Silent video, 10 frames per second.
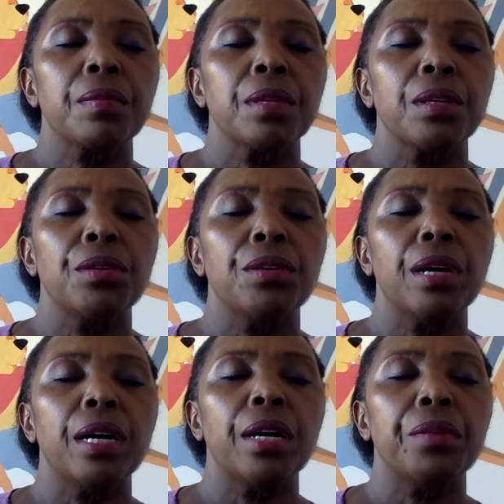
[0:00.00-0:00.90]
your
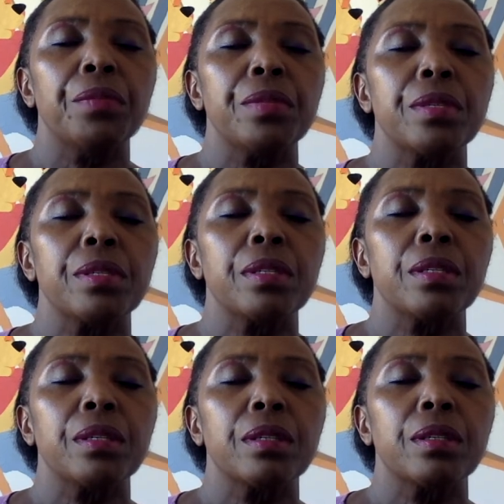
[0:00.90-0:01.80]
arms
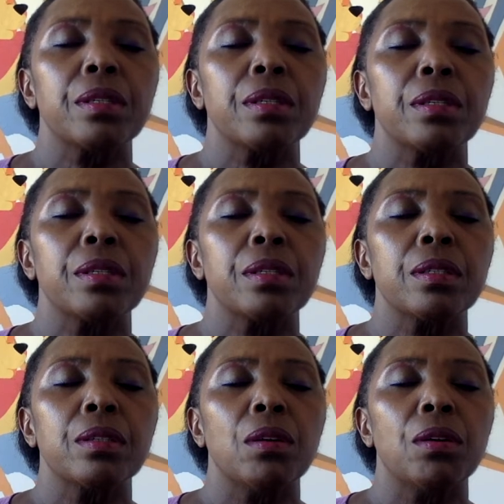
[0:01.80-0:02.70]

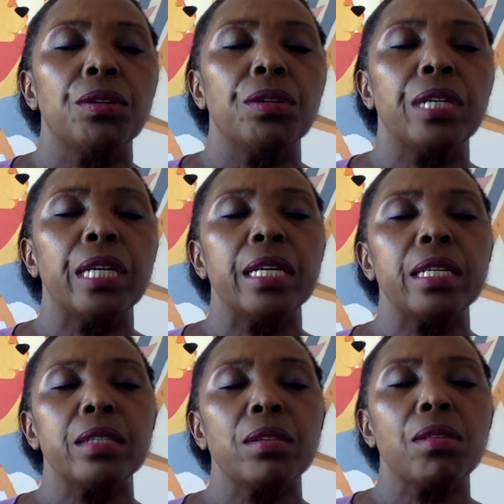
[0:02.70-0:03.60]
on your
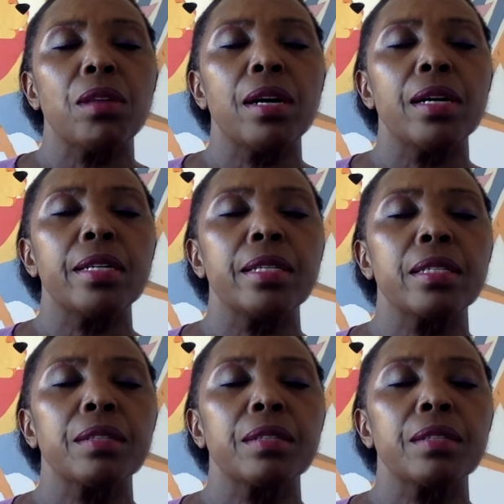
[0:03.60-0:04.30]
knees or thighs.